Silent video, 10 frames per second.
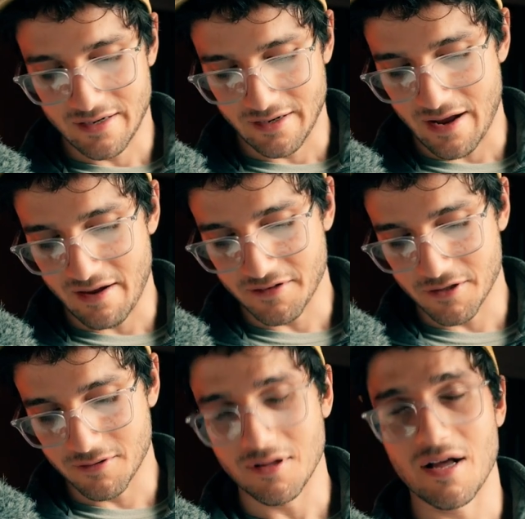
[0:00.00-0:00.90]
you have to
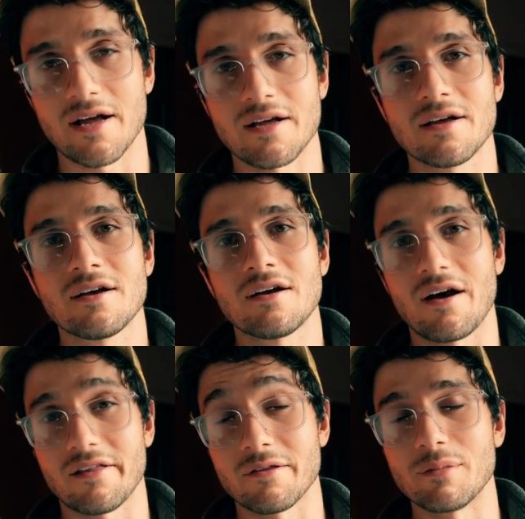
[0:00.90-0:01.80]
rely
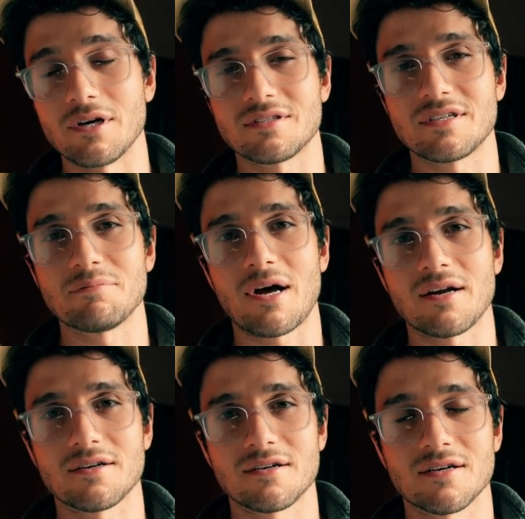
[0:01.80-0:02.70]
on the built-in
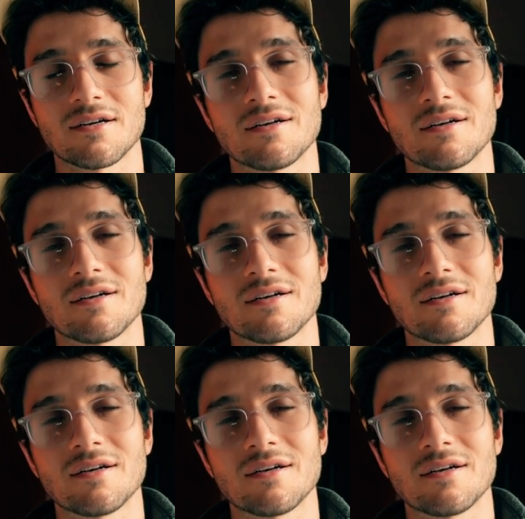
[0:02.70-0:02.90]
monitor,